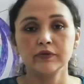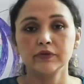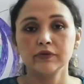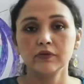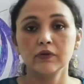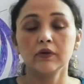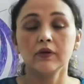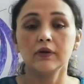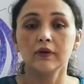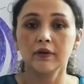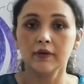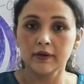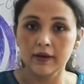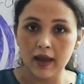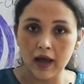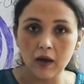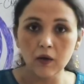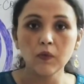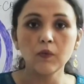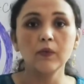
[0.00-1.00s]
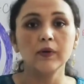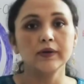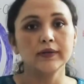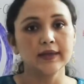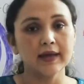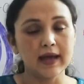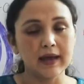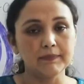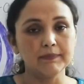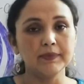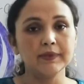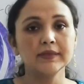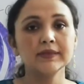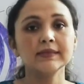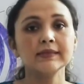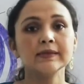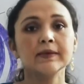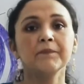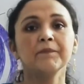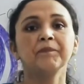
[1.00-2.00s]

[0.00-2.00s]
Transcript: So now what happens,